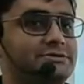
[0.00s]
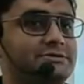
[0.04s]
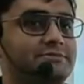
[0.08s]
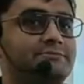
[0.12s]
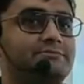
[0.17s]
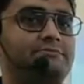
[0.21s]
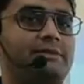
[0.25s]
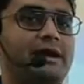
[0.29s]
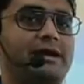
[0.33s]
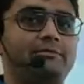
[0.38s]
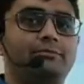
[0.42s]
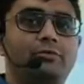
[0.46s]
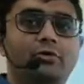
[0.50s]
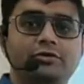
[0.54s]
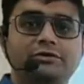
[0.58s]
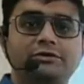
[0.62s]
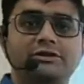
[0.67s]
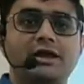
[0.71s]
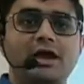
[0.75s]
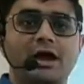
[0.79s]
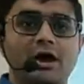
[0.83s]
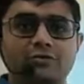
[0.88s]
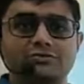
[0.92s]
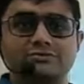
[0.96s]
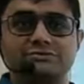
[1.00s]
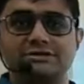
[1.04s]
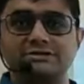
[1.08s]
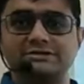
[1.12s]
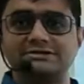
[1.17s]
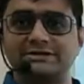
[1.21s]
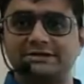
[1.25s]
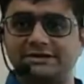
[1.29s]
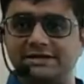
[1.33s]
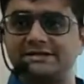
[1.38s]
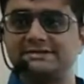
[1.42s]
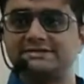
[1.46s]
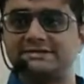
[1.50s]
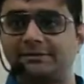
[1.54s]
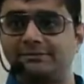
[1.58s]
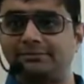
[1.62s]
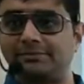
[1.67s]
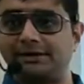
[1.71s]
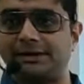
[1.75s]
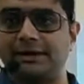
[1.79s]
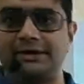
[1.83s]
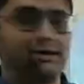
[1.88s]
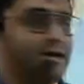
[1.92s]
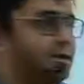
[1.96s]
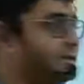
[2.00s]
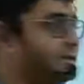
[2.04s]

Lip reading: by both the houses sitting separately